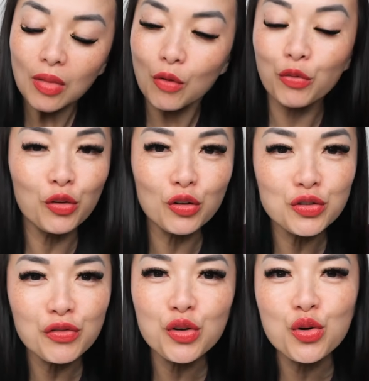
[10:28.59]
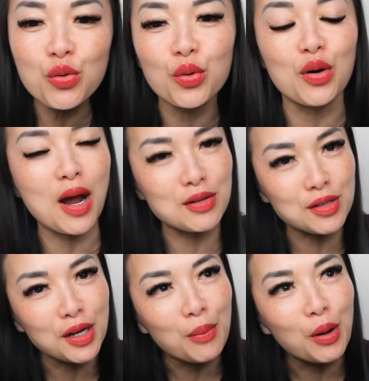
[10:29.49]
for those of you who were
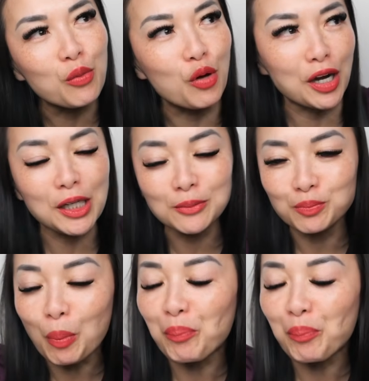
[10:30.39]
asking about running,